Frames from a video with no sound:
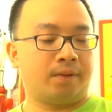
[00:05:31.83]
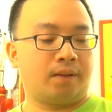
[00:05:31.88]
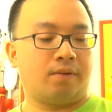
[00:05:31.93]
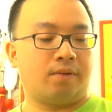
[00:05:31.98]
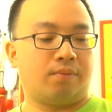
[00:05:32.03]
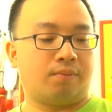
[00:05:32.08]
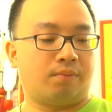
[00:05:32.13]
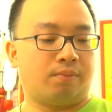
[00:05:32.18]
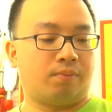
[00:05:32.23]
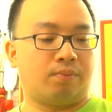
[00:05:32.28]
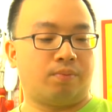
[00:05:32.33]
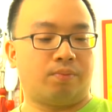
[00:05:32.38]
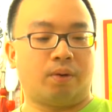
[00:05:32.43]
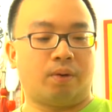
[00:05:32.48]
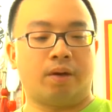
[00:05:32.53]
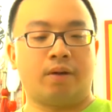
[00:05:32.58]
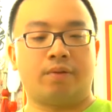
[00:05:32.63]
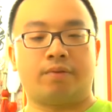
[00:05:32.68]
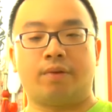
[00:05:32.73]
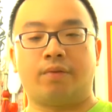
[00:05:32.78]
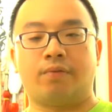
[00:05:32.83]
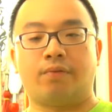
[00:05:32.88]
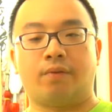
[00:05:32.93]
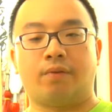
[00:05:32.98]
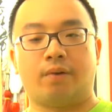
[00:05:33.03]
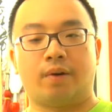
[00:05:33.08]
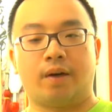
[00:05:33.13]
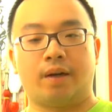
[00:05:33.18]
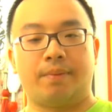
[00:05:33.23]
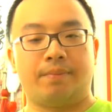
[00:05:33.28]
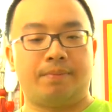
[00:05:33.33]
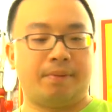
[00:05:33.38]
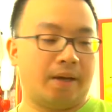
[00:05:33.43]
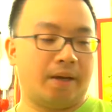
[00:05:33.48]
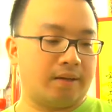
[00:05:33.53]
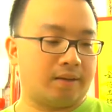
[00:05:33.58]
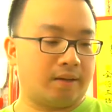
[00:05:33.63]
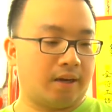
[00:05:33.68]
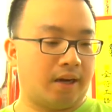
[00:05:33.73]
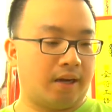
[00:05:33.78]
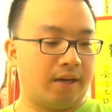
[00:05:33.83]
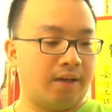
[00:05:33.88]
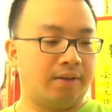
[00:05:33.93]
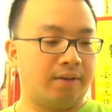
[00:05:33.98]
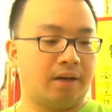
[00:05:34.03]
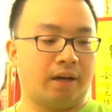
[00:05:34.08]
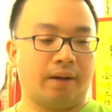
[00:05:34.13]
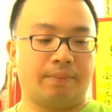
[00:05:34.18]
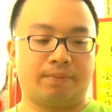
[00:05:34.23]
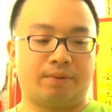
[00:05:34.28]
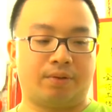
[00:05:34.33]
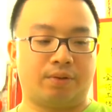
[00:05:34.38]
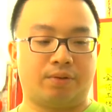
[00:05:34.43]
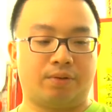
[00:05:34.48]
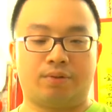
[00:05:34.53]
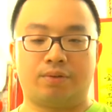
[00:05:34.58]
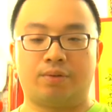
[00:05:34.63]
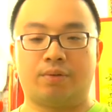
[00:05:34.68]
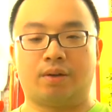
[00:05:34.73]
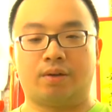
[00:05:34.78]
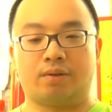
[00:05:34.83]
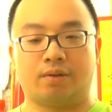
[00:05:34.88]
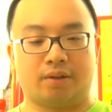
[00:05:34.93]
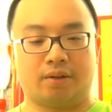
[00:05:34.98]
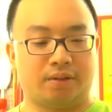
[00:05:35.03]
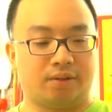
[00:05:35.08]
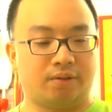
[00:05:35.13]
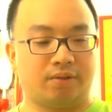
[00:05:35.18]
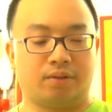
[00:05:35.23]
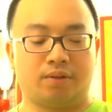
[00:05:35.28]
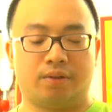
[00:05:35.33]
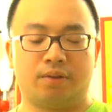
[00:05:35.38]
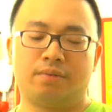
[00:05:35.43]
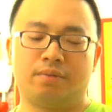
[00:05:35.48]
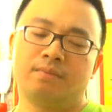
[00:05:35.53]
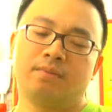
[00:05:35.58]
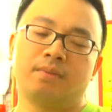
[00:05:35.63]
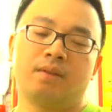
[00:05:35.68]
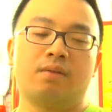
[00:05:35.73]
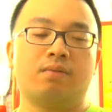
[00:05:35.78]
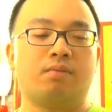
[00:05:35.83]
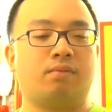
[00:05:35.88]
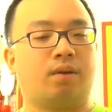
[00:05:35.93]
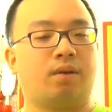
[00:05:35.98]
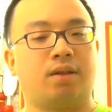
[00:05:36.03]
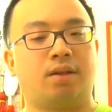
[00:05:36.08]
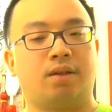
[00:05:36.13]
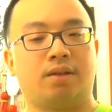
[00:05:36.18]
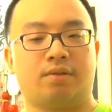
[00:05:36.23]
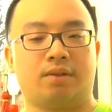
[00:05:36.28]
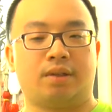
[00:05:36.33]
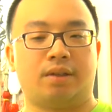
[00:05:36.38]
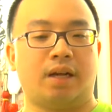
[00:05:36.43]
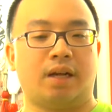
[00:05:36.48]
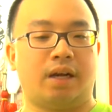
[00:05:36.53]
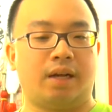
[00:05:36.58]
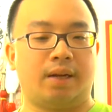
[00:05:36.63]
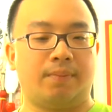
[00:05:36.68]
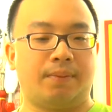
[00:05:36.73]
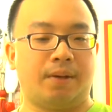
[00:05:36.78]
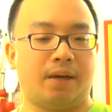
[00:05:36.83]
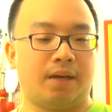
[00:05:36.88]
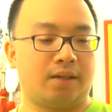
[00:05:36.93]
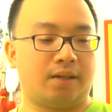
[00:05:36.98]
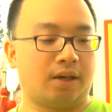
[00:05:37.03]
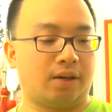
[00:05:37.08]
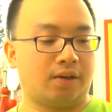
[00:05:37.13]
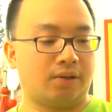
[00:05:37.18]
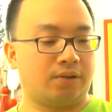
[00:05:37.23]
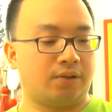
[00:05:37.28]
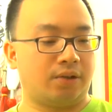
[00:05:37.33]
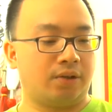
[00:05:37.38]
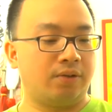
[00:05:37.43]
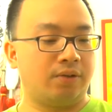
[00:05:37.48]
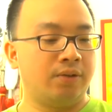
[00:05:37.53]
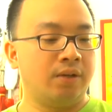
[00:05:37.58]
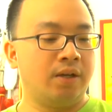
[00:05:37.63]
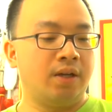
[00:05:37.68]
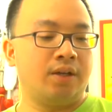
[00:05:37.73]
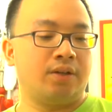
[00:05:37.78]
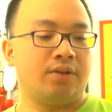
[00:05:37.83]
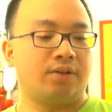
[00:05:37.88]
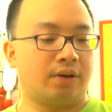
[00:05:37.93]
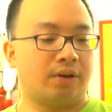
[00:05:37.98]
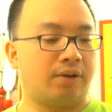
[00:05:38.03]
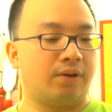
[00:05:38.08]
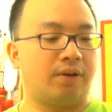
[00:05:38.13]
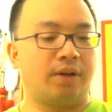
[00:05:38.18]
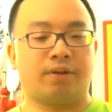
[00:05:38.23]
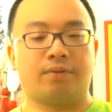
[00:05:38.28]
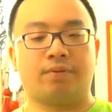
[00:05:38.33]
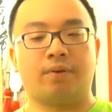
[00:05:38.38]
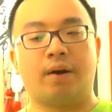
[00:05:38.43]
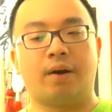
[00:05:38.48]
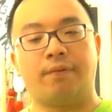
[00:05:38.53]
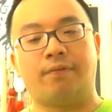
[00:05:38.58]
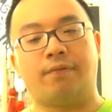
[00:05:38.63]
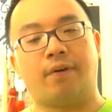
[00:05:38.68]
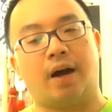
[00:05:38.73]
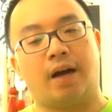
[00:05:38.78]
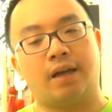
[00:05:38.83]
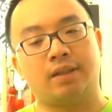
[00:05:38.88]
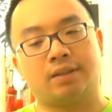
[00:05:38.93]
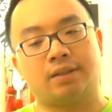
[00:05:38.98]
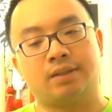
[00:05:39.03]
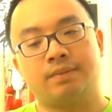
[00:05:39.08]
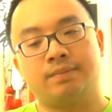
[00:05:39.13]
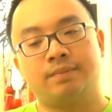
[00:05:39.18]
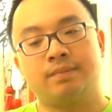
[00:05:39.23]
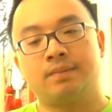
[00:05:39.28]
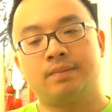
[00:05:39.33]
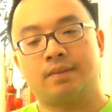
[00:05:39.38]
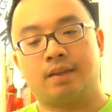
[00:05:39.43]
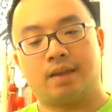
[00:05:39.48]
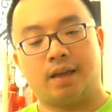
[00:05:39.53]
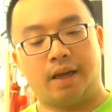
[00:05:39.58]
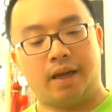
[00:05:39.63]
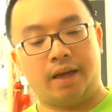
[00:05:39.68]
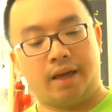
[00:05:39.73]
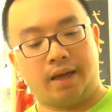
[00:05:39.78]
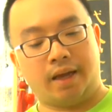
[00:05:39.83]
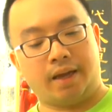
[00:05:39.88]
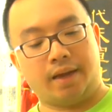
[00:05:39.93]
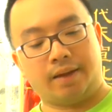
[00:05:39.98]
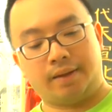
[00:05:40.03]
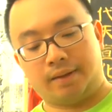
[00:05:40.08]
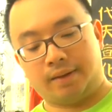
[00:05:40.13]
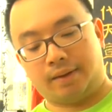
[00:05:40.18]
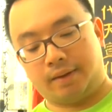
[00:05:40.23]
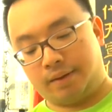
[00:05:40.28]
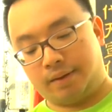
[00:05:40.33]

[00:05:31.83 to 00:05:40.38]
140 PSI up to 200 or 190 PSI or so. So it's very fast. And,